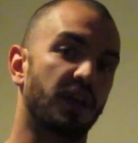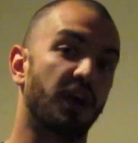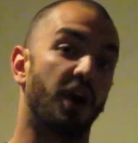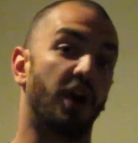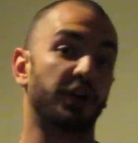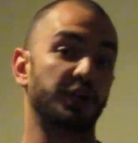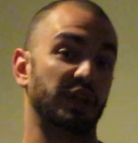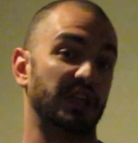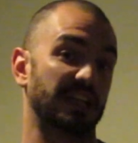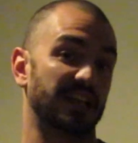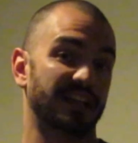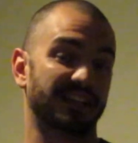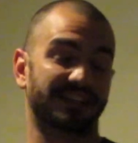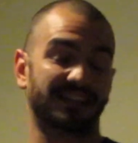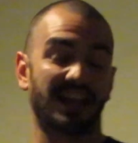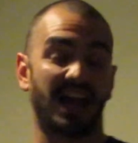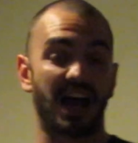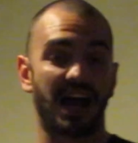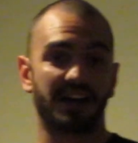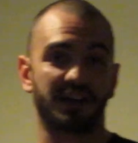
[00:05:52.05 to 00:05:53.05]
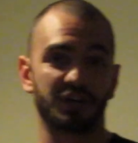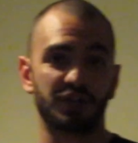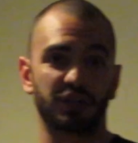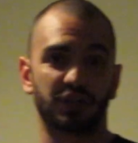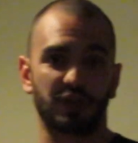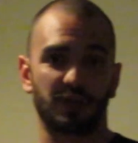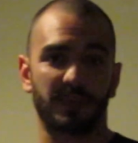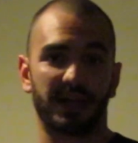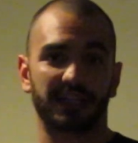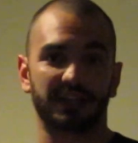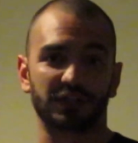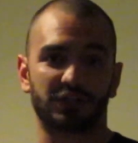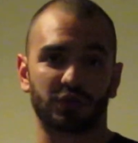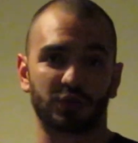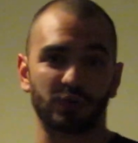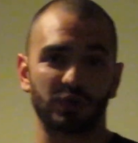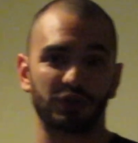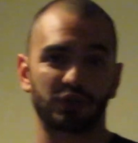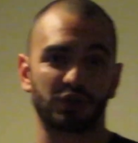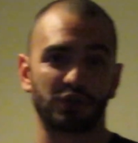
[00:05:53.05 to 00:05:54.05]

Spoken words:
Are you going to decide, are you going to make the choice,